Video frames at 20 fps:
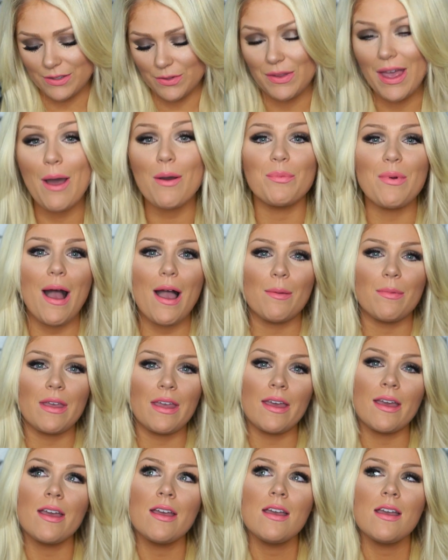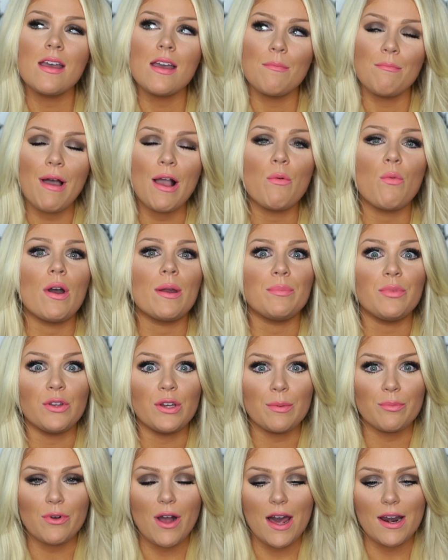So that would probably be my one
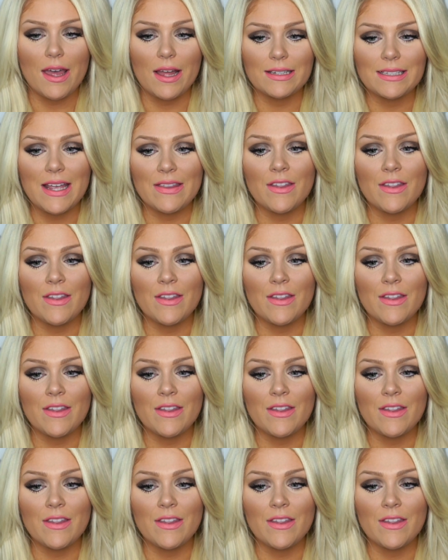beauty product.